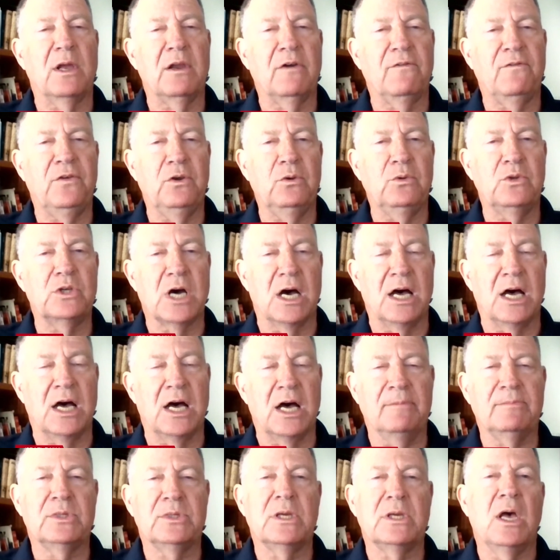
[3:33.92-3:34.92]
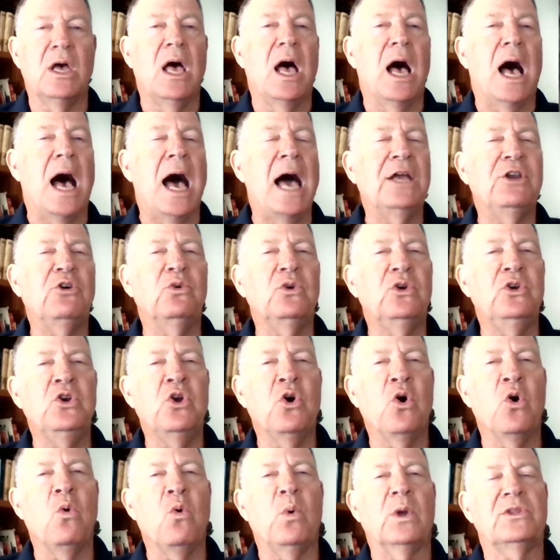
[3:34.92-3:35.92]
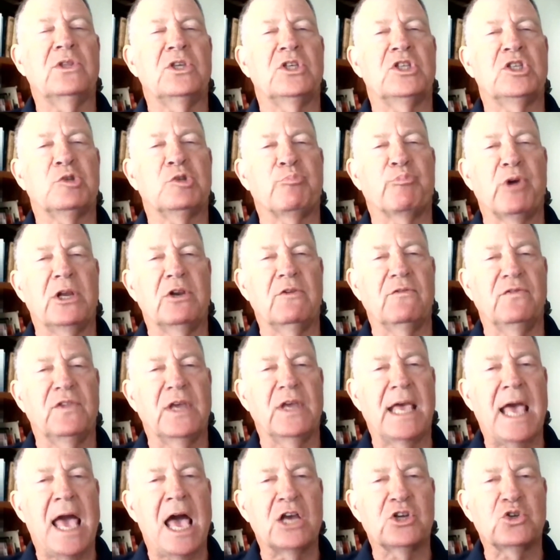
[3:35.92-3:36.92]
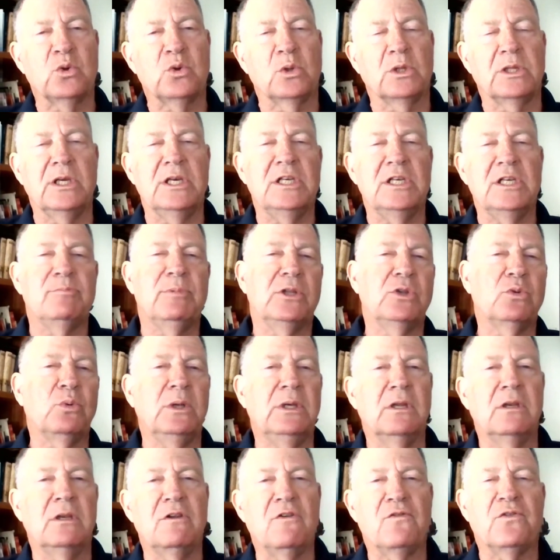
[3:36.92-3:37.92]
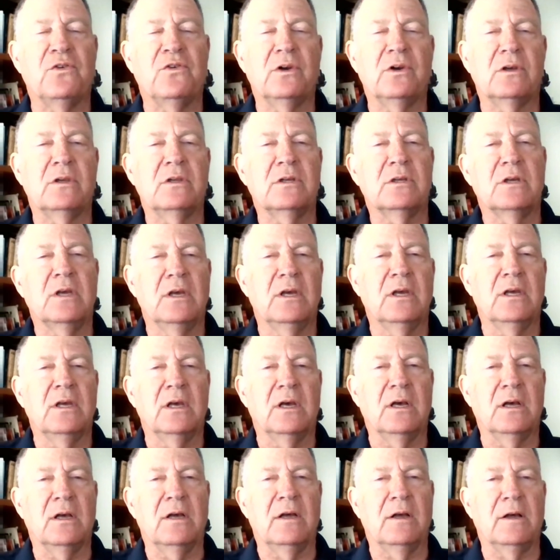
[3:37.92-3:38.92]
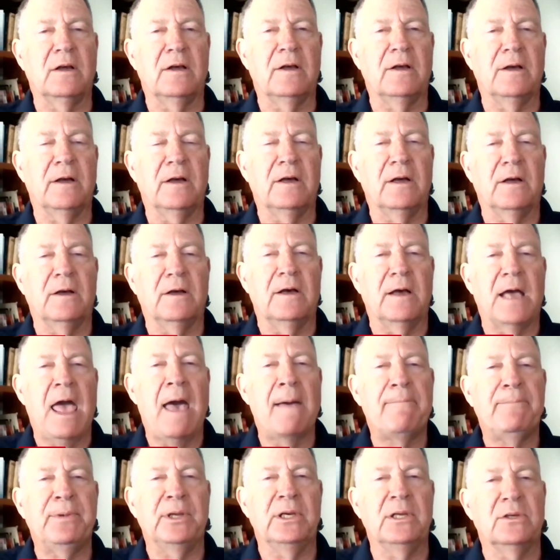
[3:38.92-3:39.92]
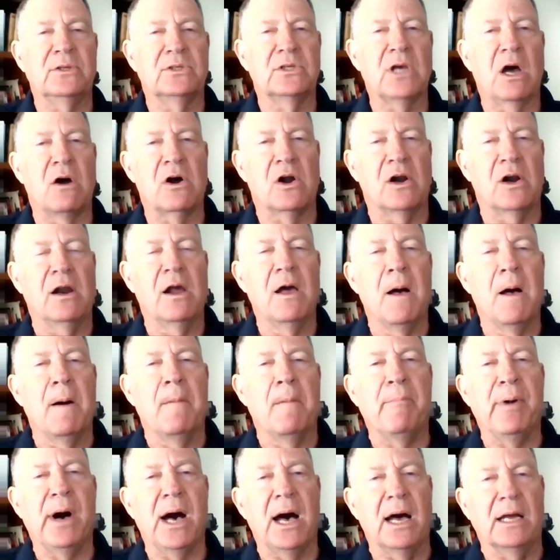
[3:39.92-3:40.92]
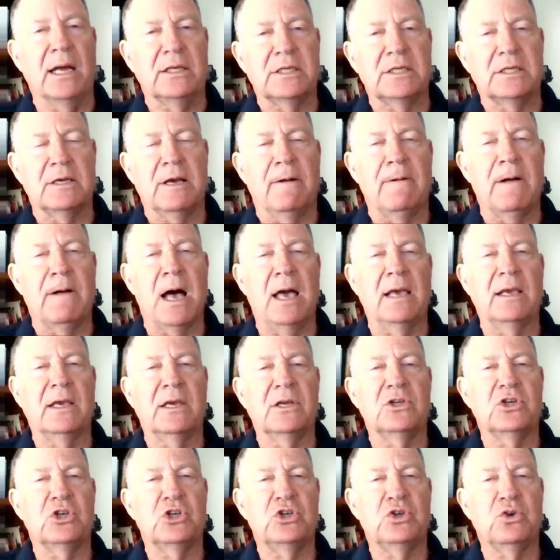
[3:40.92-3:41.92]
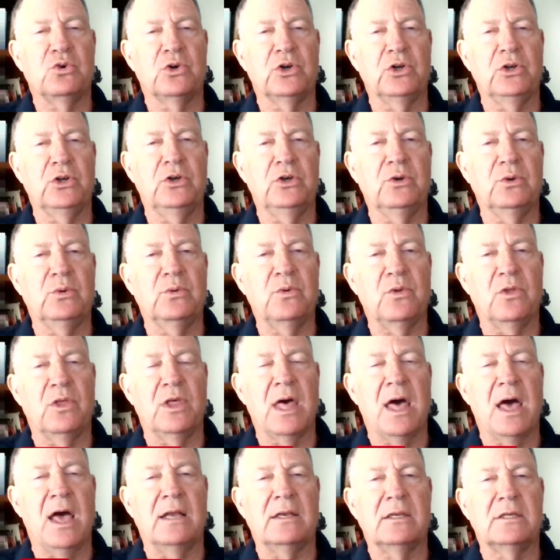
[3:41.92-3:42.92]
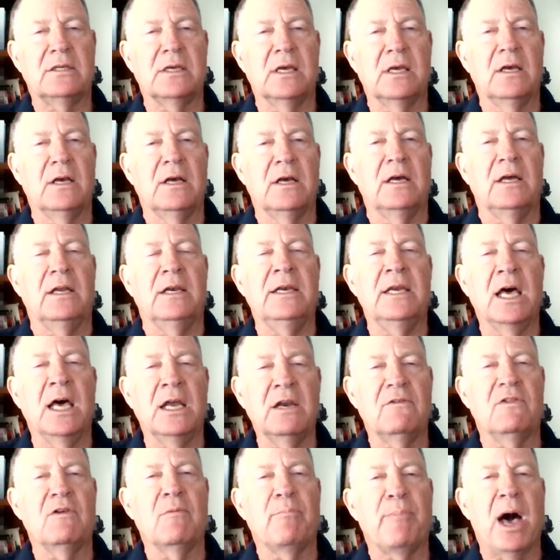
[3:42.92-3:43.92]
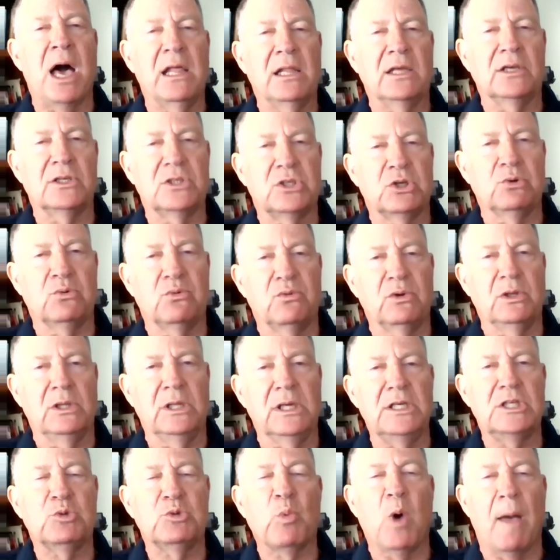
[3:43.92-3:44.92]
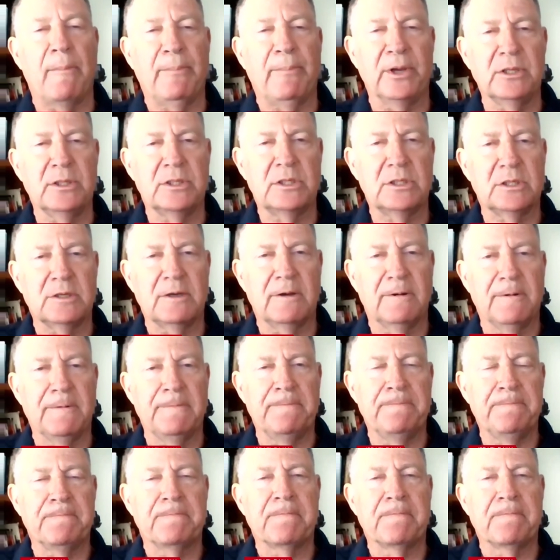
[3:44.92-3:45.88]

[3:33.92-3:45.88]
quite a few times. I don't know what the spread of the casualties between the different happenings are, but I can assure you that none of the pilots who released weapons